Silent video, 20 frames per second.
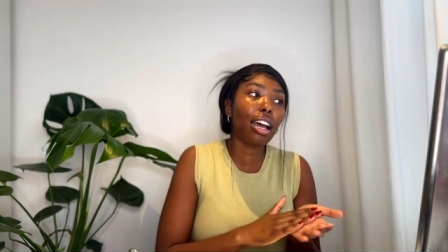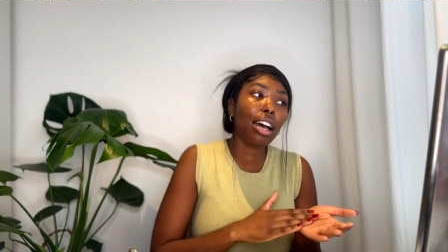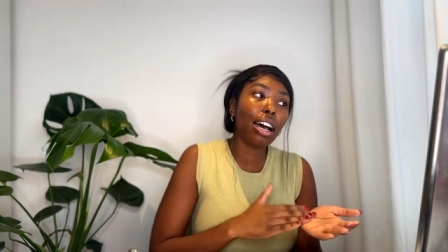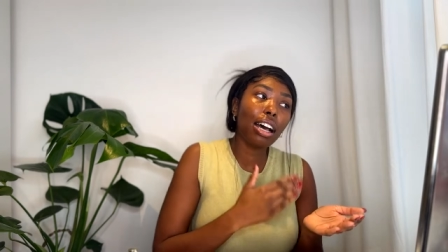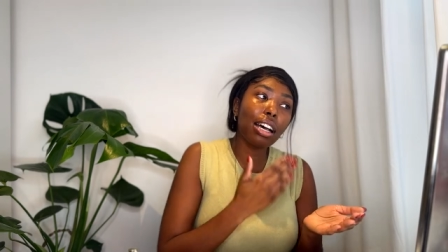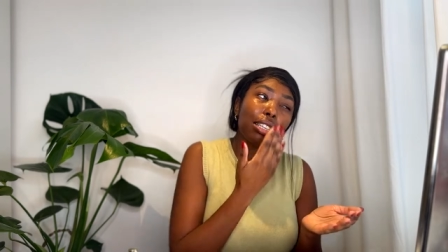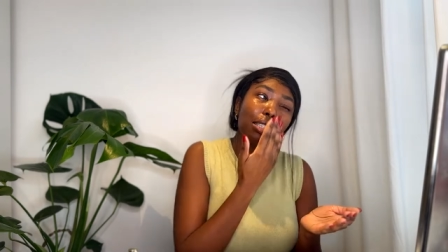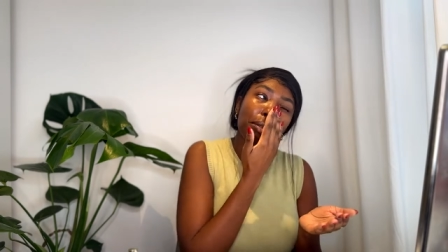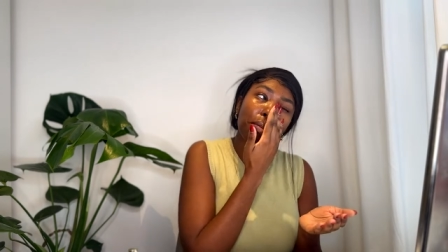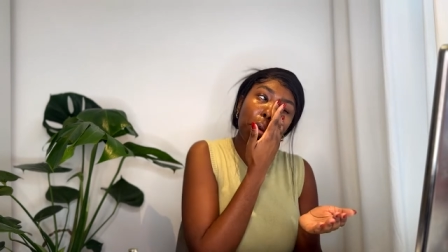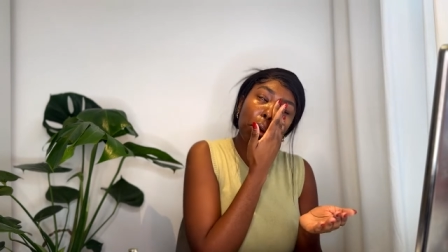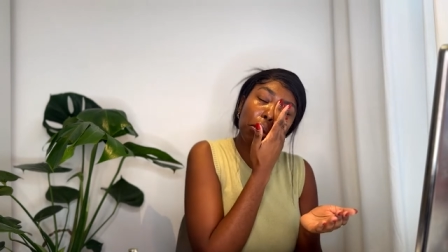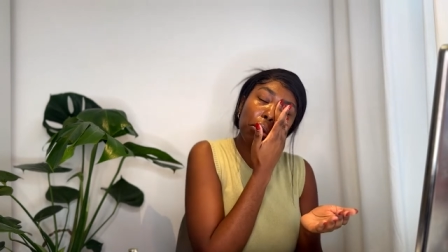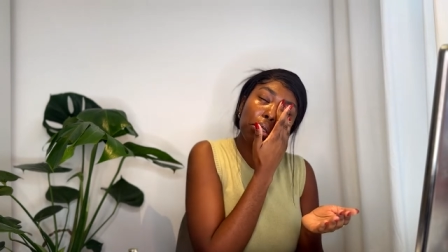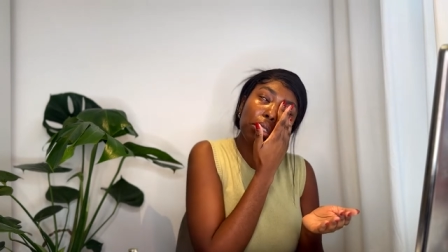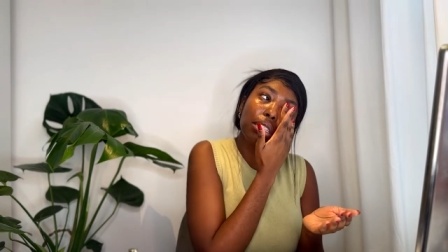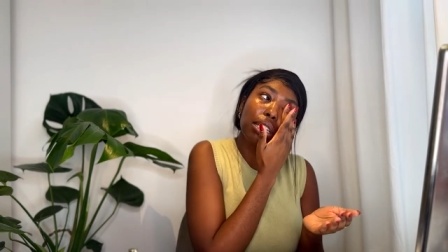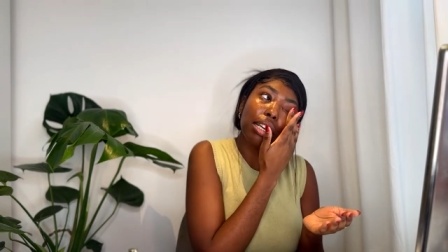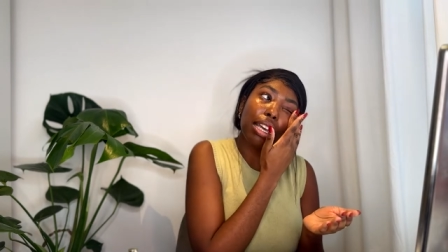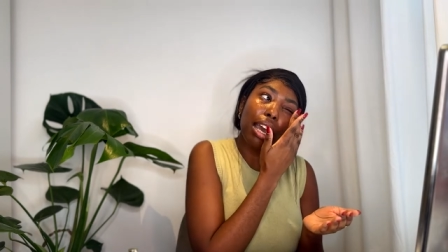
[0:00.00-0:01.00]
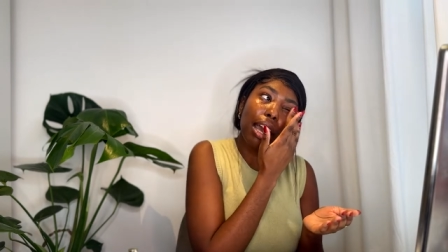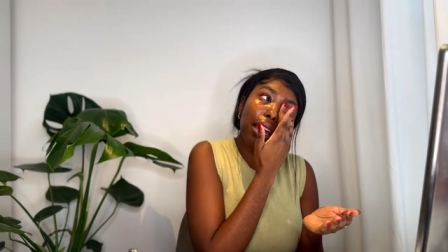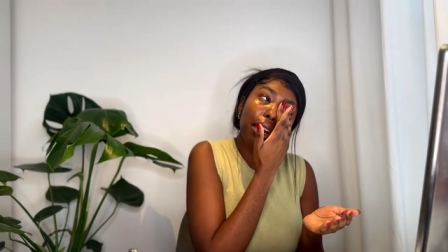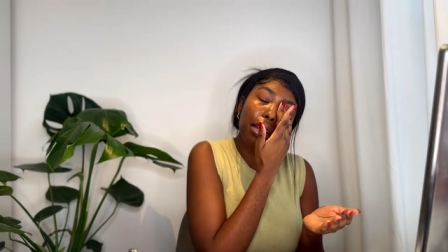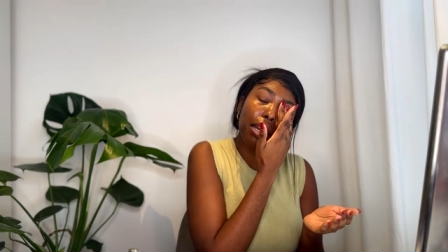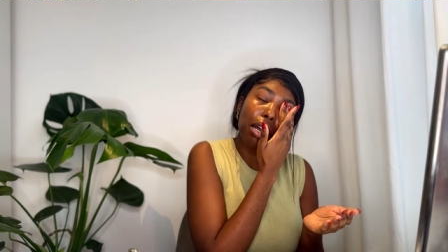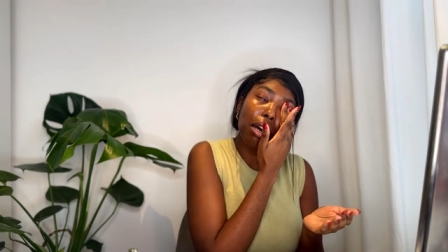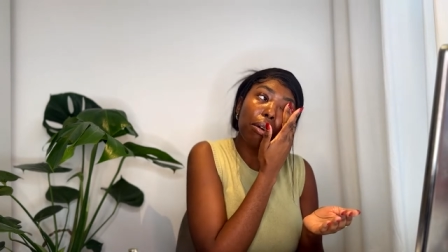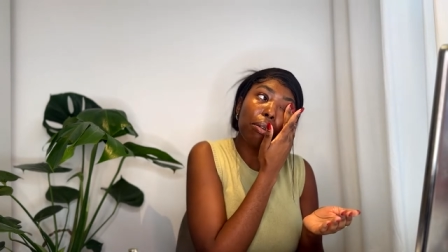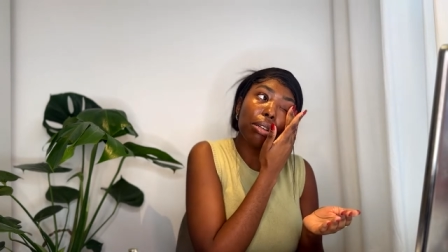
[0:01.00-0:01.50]
as opposed to
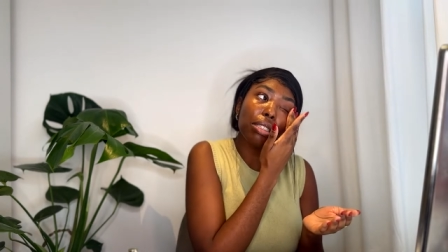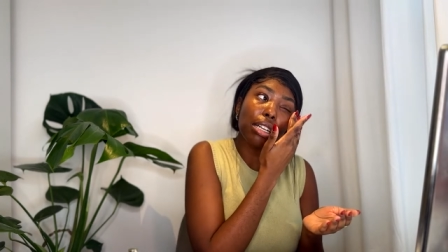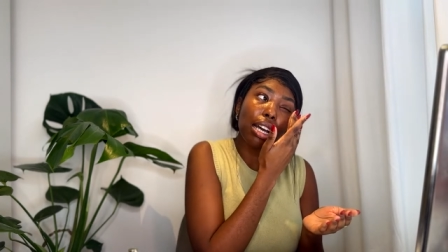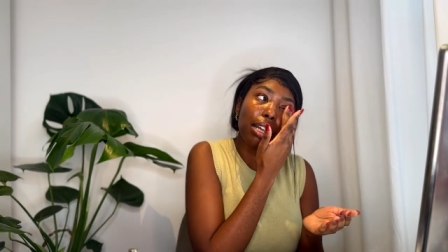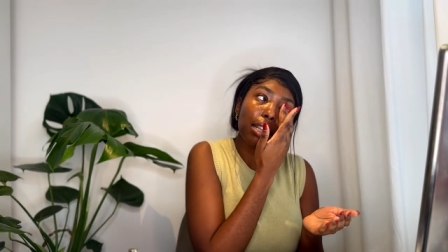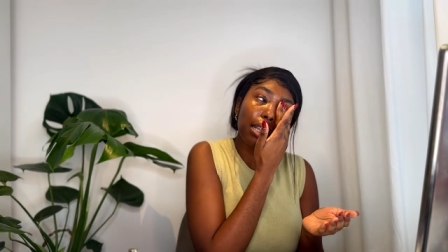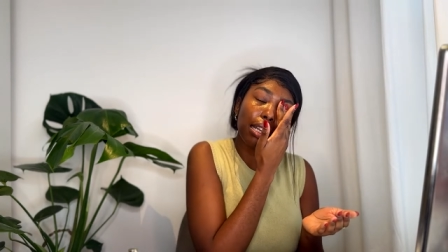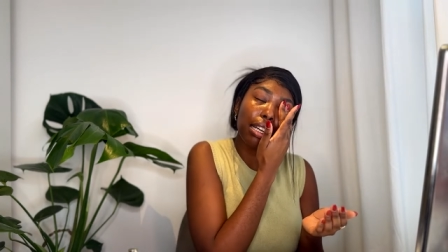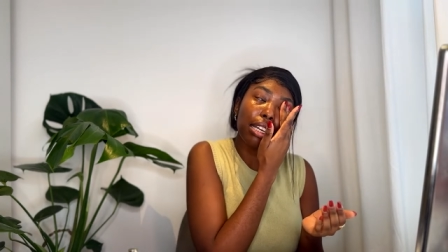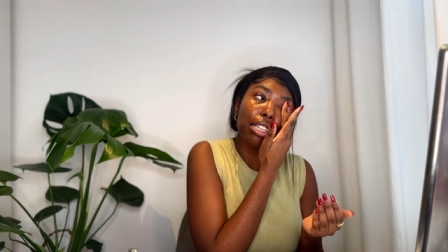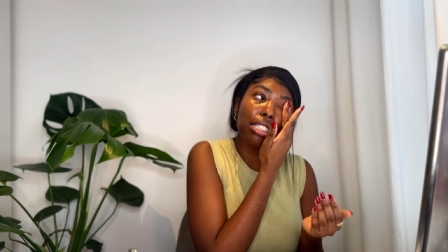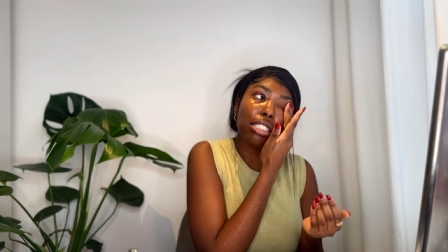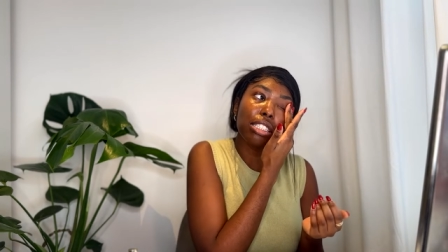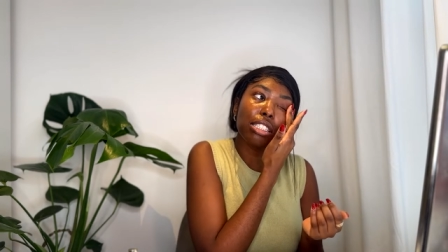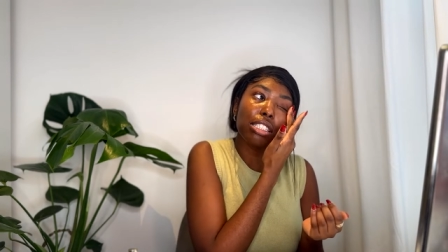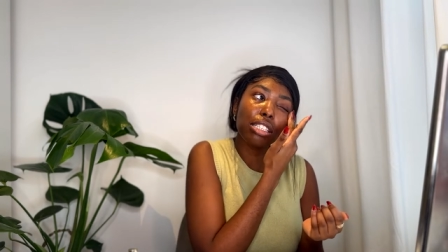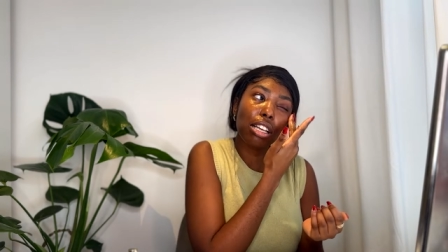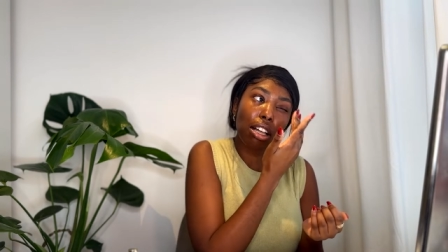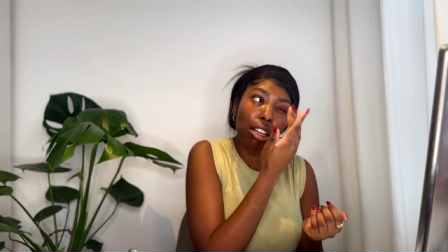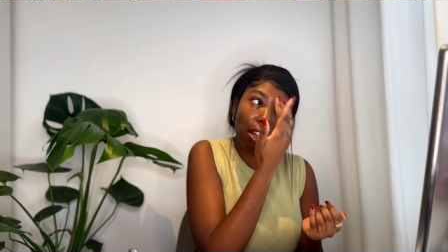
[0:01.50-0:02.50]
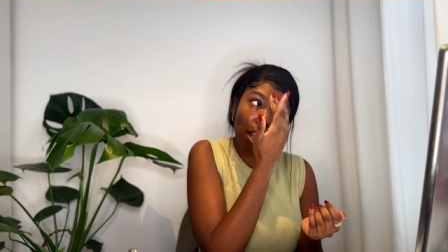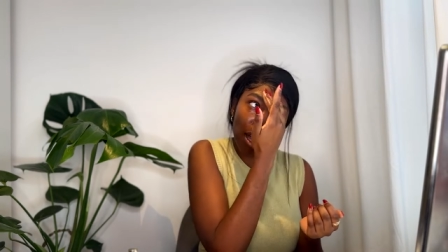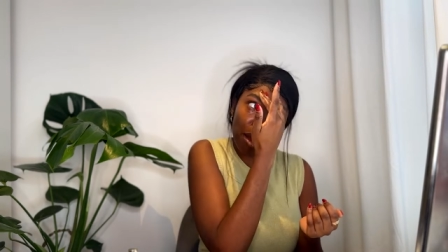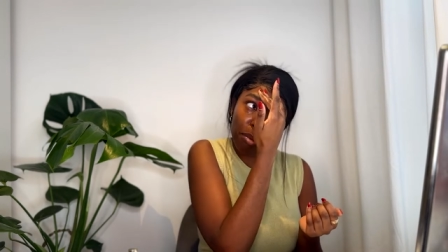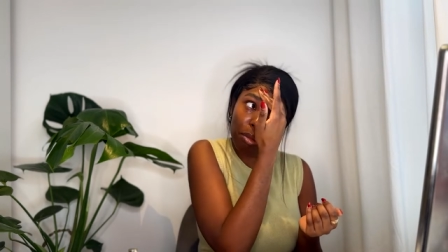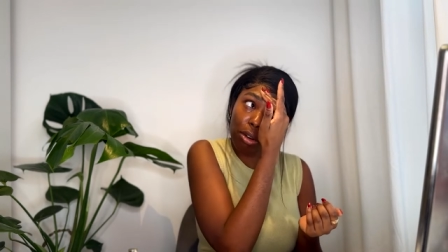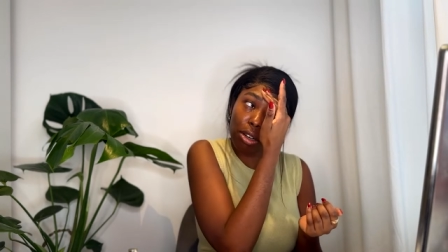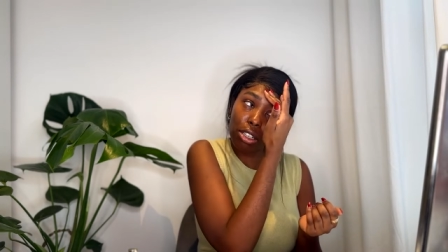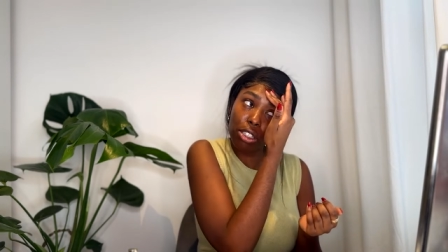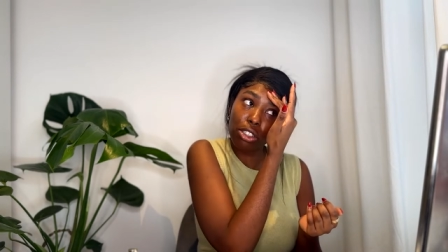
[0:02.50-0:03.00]
Canada, which I think is just a lot
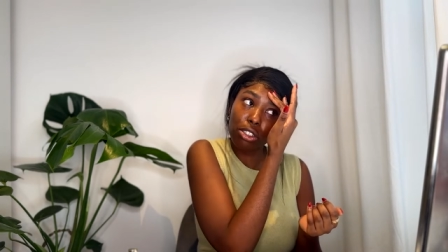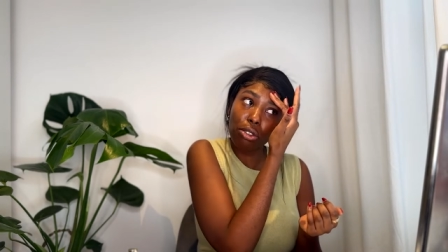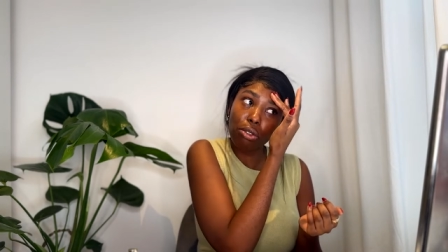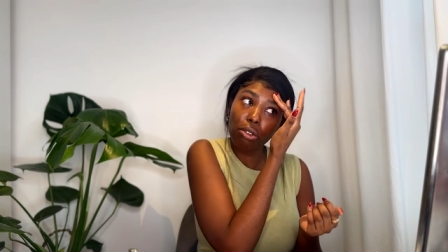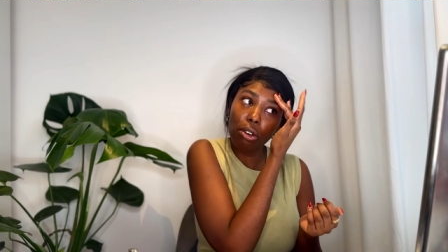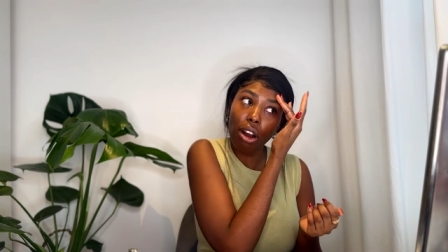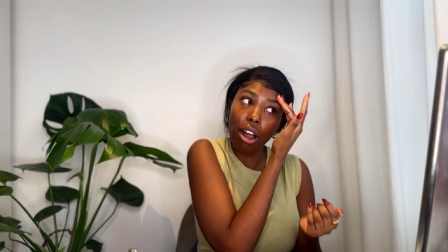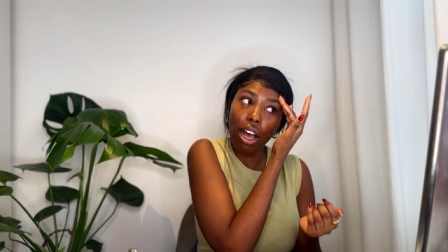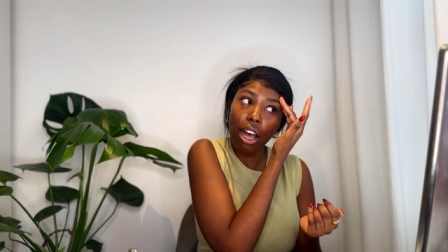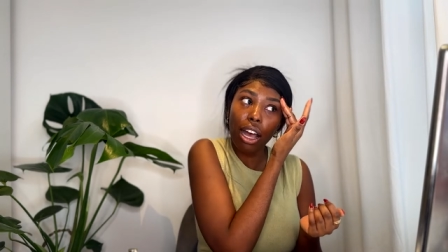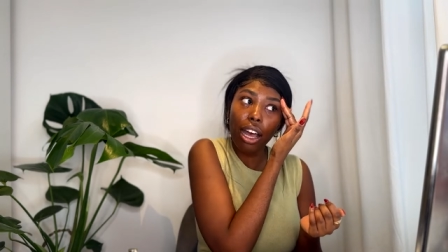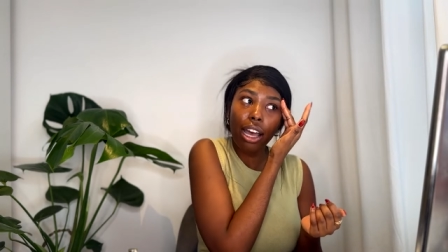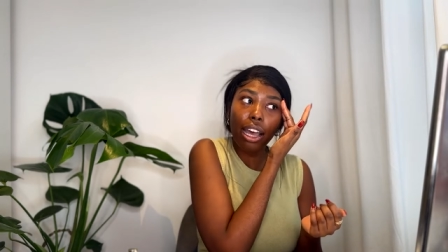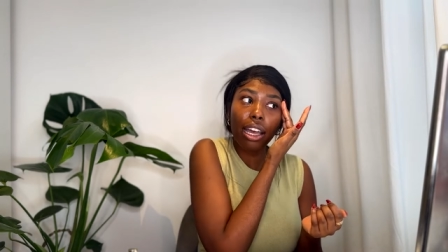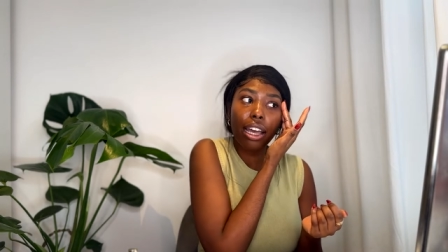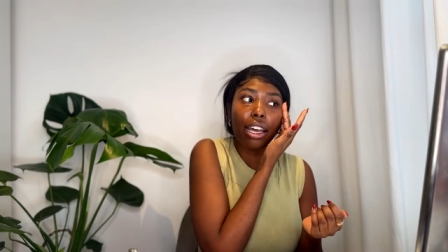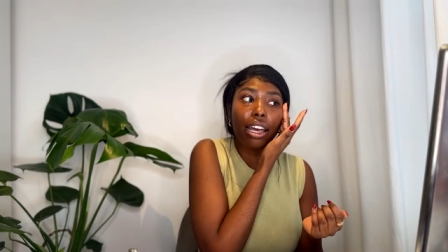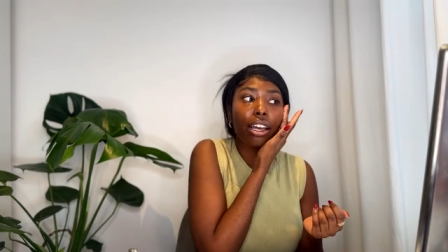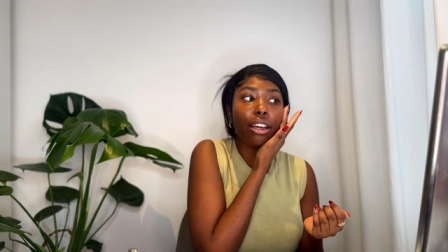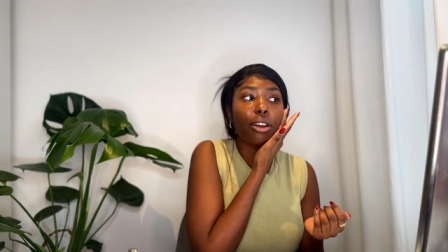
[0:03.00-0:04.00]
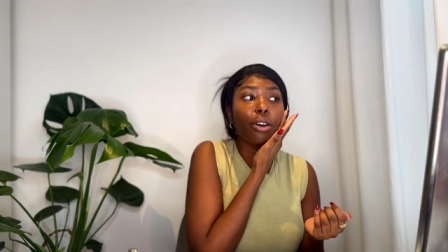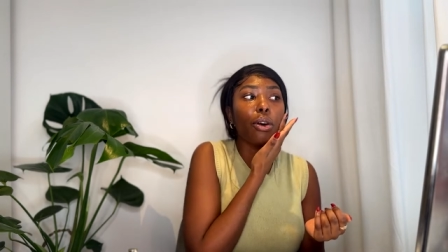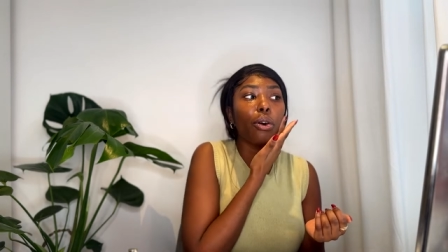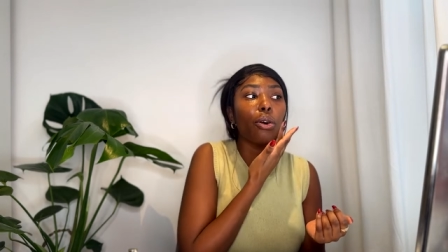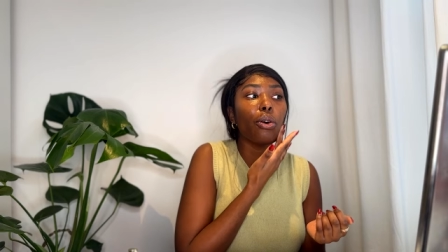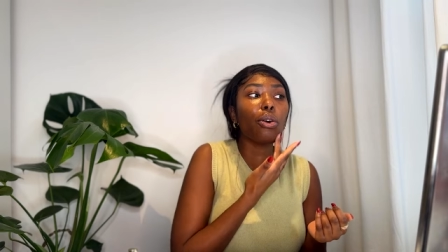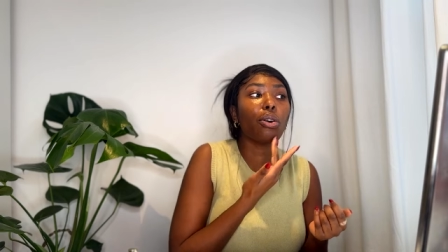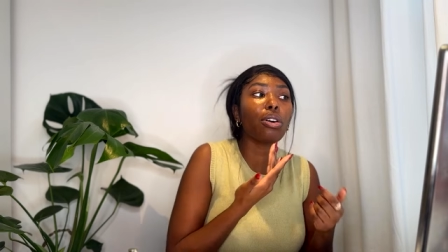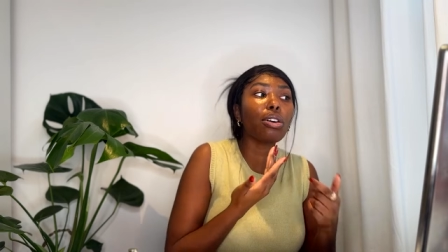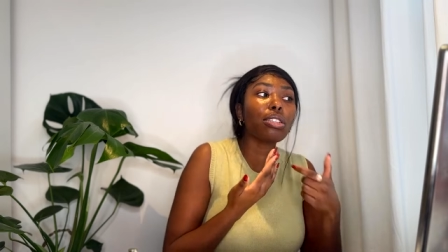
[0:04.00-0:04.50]
more dry and
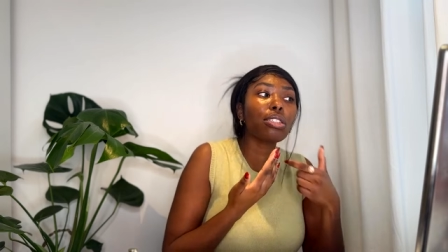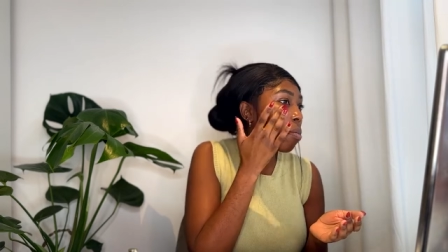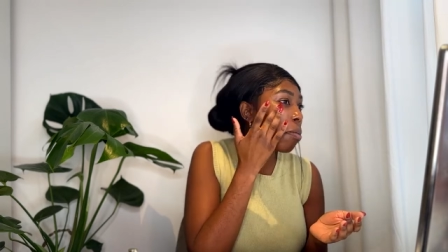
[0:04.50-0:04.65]
cold.